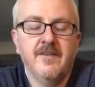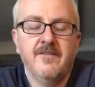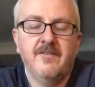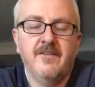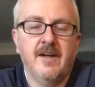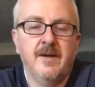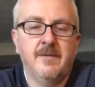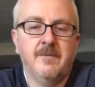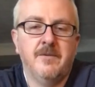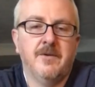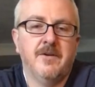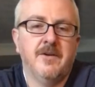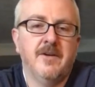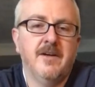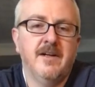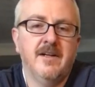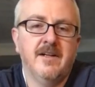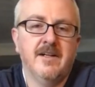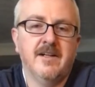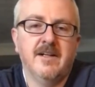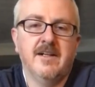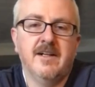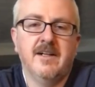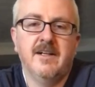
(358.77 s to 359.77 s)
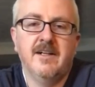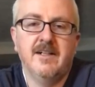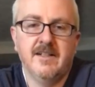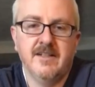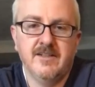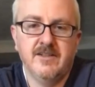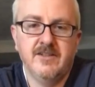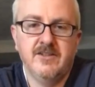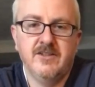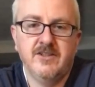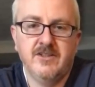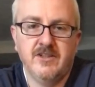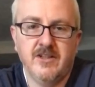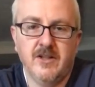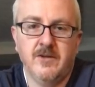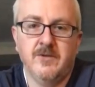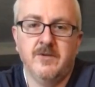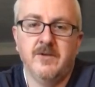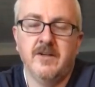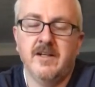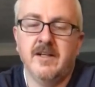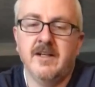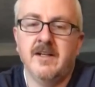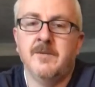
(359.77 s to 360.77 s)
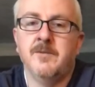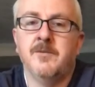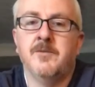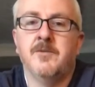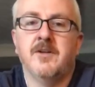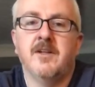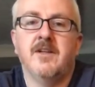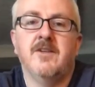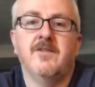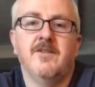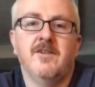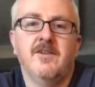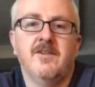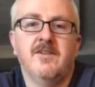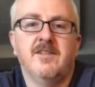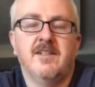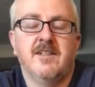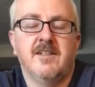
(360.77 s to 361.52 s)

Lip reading: Vampironica is showing in previews